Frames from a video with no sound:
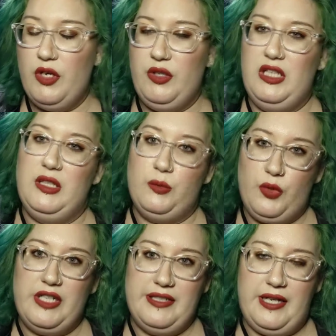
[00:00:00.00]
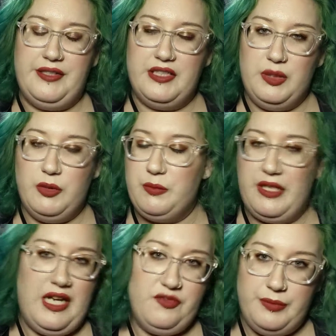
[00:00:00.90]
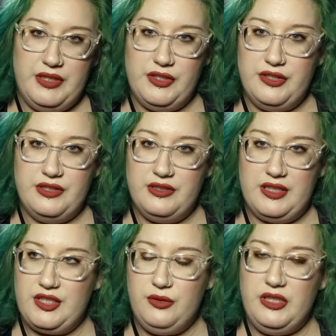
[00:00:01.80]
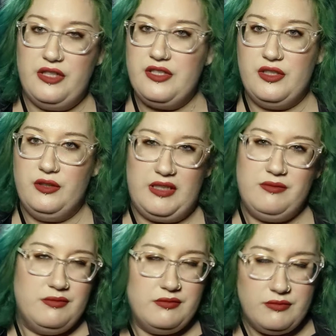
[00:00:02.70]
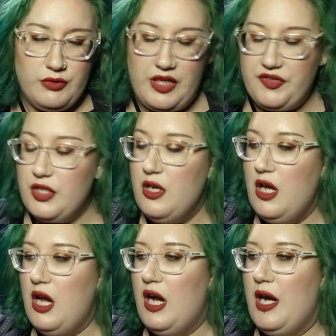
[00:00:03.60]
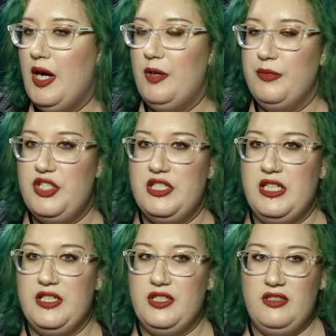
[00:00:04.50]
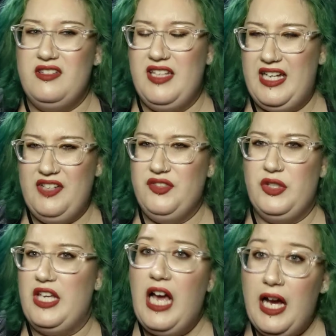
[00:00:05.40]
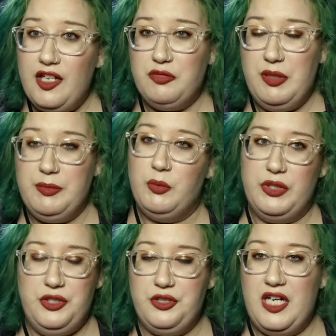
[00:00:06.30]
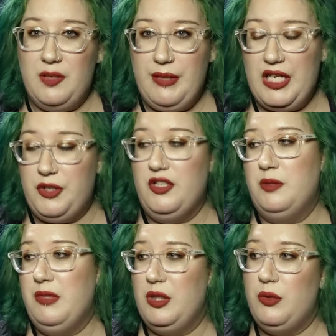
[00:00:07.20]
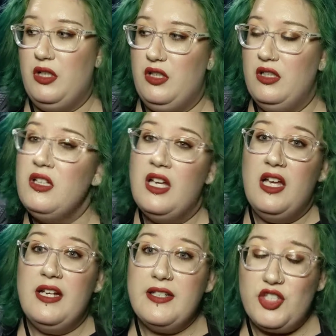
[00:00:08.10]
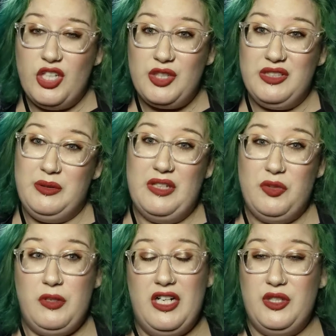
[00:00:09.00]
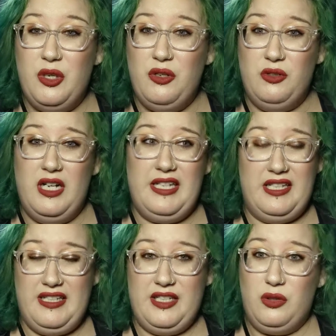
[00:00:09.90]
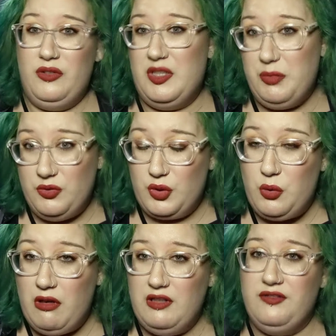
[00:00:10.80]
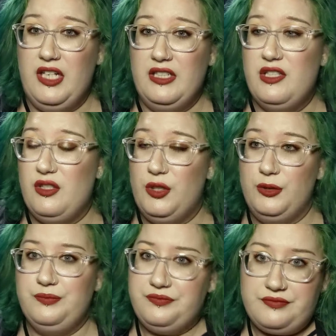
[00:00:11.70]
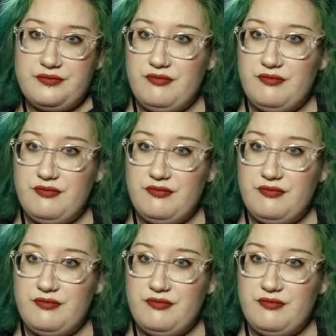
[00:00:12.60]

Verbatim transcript: where, where I technically work, but I haven't been there in like two years, so like whatever. Um, she's like, I didn't even know they hired people with your kind of background. I'm like, well, generally everywhere I go, I get told that I'm overqualified. So,